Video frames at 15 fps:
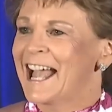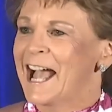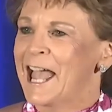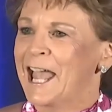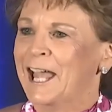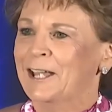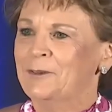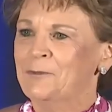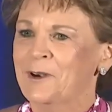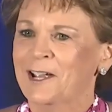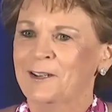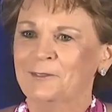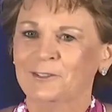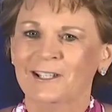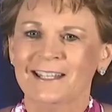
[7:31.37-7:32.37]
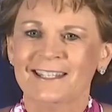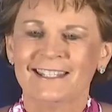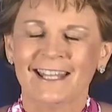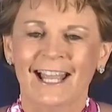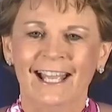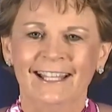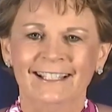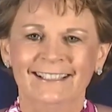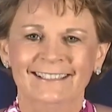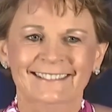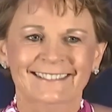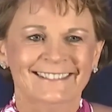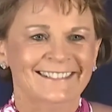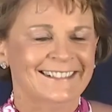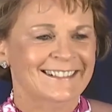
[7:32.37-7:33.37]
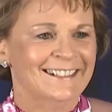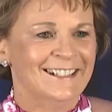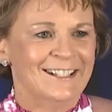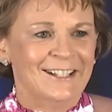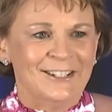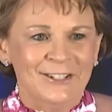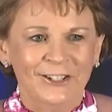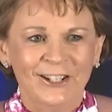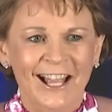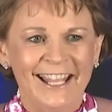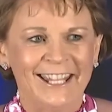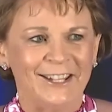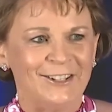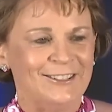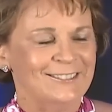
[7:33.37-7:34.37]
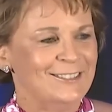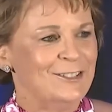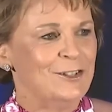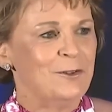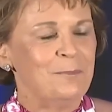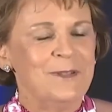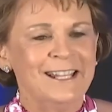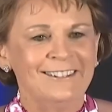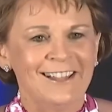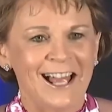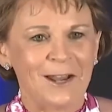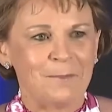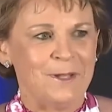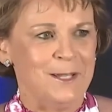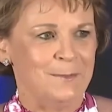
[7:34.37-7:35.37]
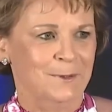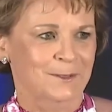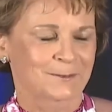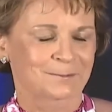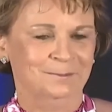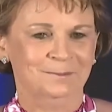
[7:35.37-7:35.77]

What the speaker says: And Waverly said, "You'll like it, you'll meet a lot of people."